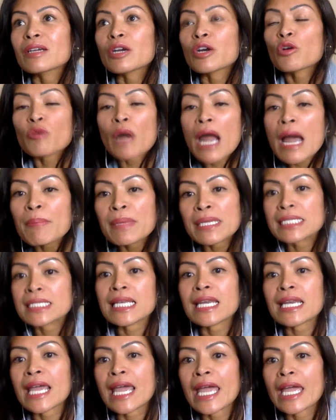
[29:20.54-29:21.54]
crappy
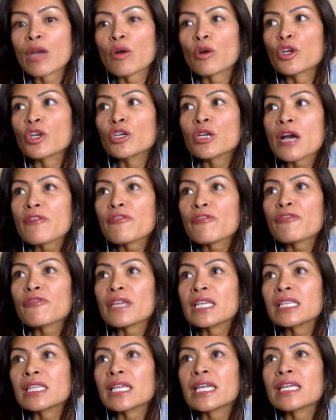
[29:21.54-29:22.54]
today, or you're not
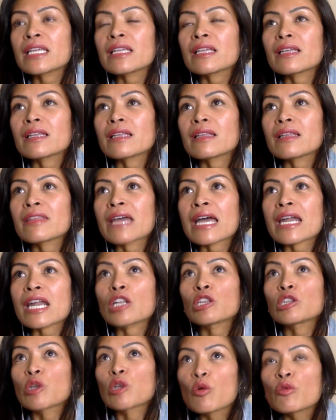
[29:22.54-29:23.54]
feeling that
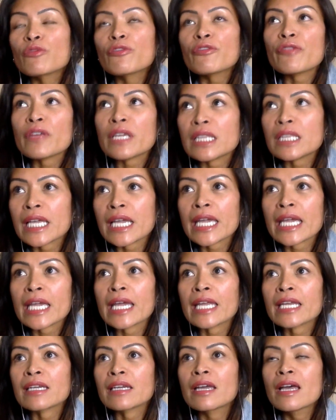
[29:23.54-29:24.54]
alone feeling,
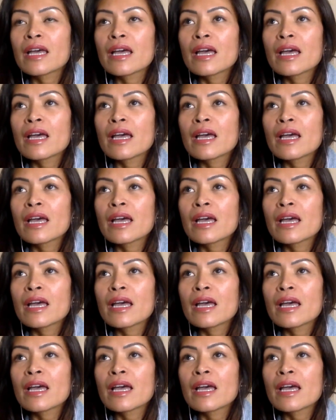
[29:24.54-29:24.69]
and